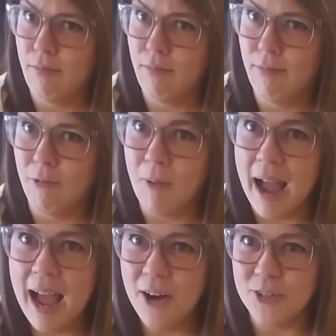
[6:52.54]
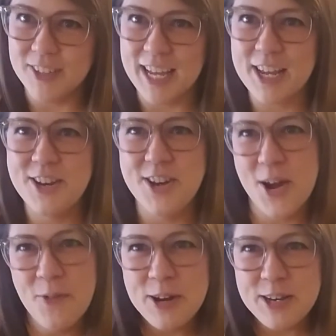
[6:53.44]
wow, like no
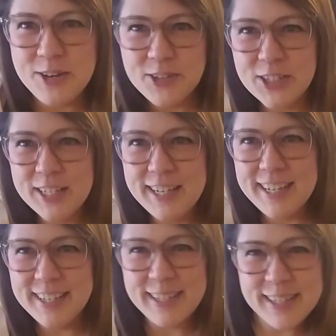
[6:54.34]
one usually